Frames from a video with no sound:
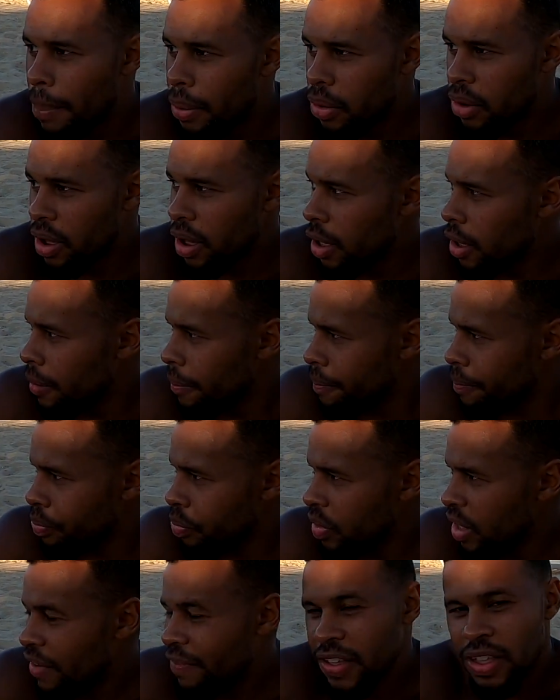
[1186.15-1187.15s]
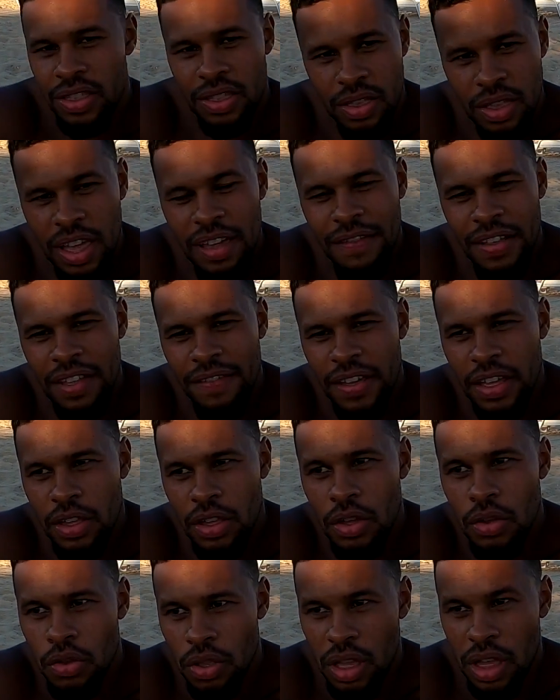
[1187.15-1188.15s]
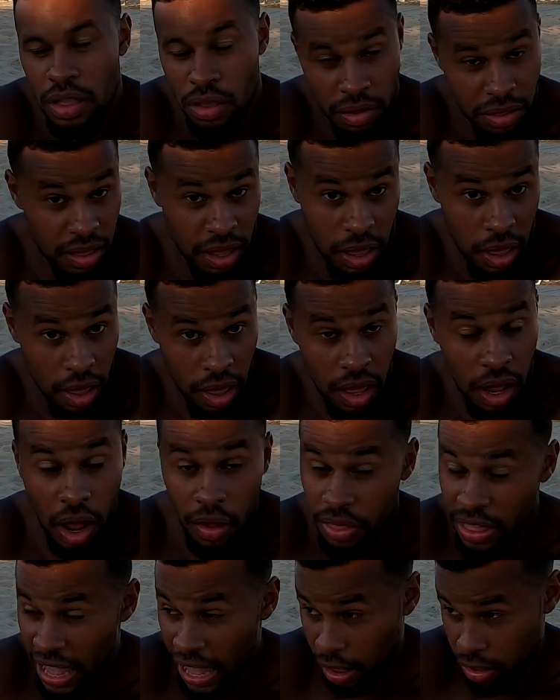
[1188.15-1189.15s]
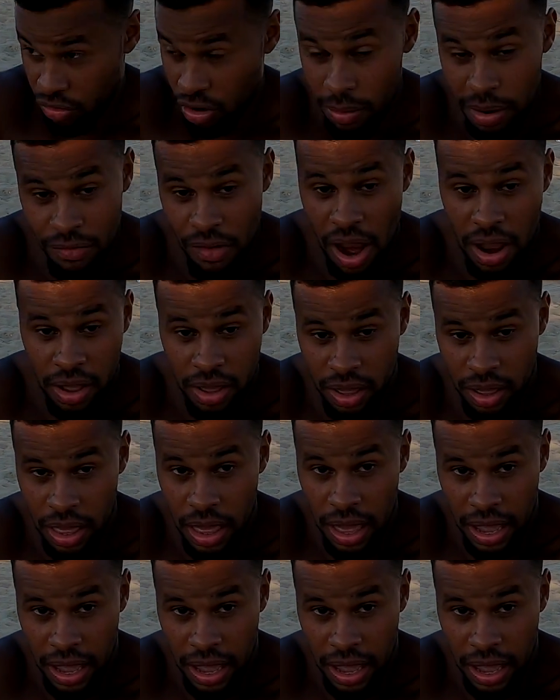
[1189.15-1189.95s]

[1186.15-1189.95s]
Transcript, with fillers: But um, if it even if it, it does occur on the extremely rare